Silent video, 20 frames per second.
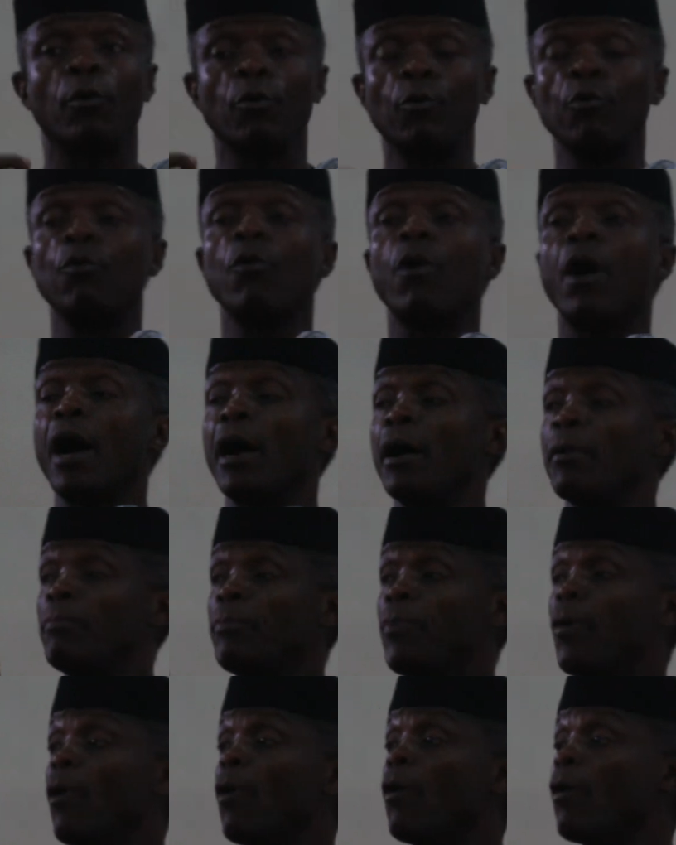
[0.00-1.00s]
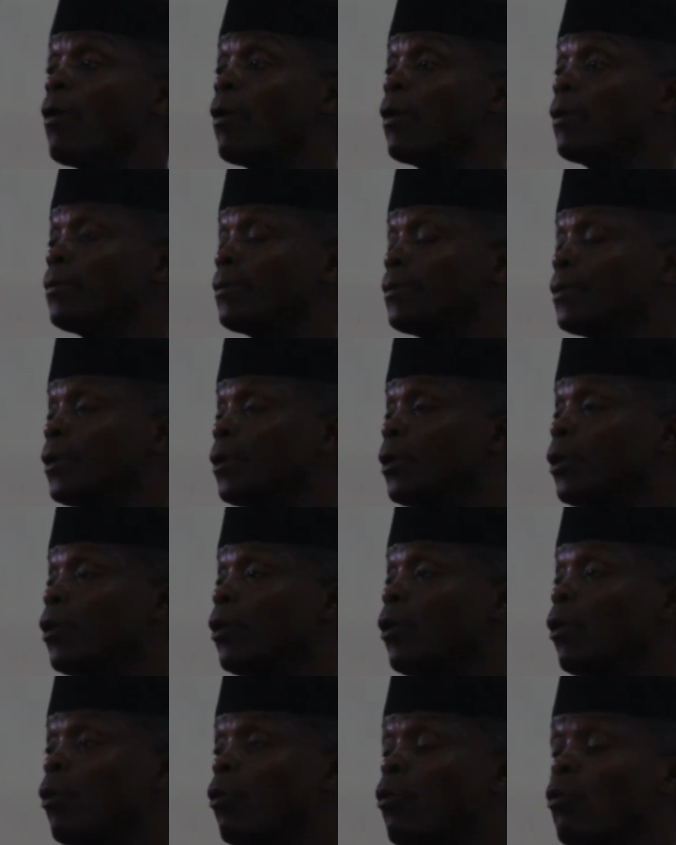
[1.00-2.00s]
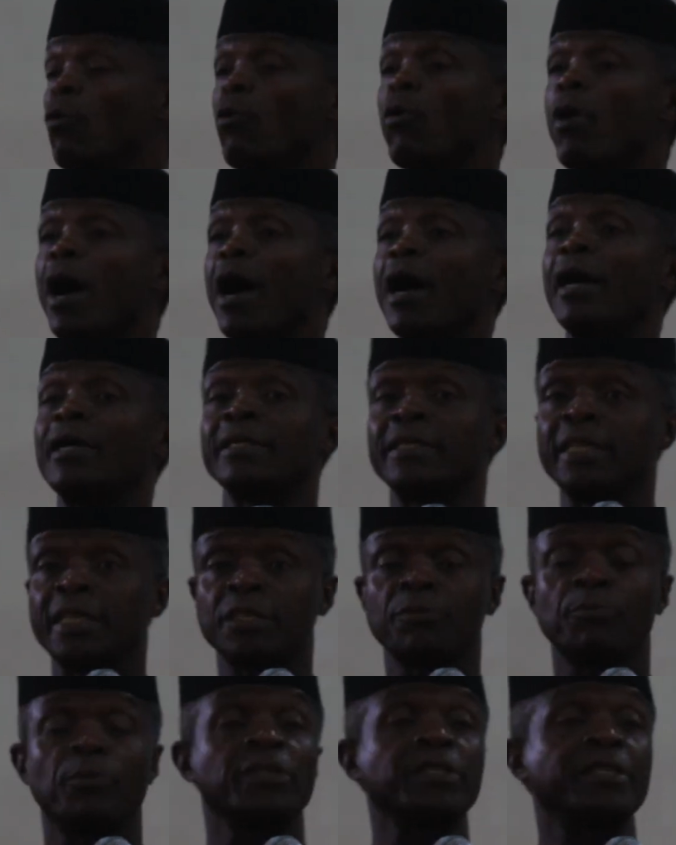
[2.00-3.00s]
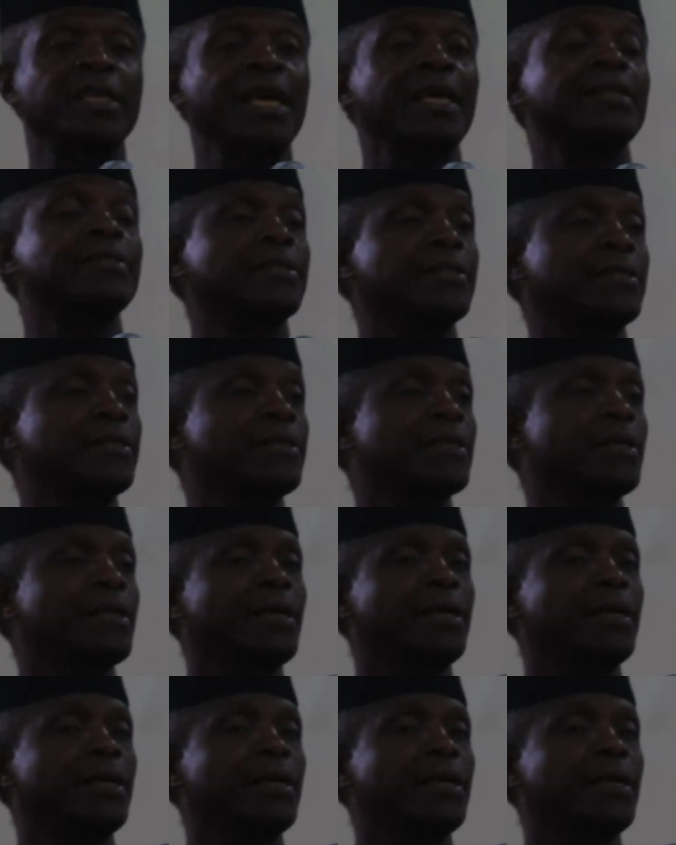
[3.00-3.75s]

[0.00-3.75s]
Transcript: who are poor, who are dispossessed,